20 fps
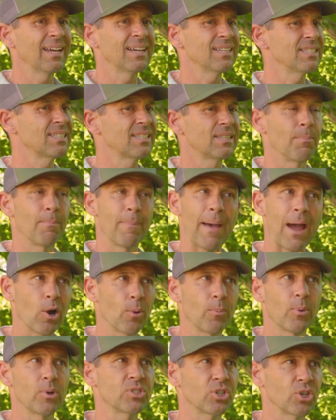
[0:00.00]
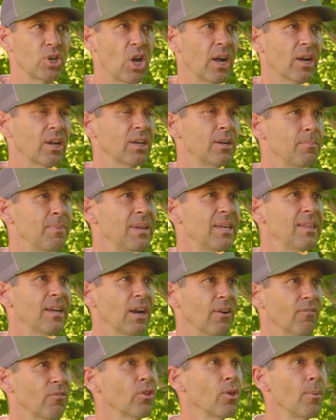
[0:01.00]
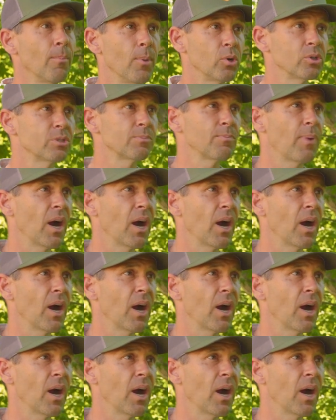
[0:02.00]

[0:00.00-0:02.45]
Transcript: because the power boats are not going to be there for the most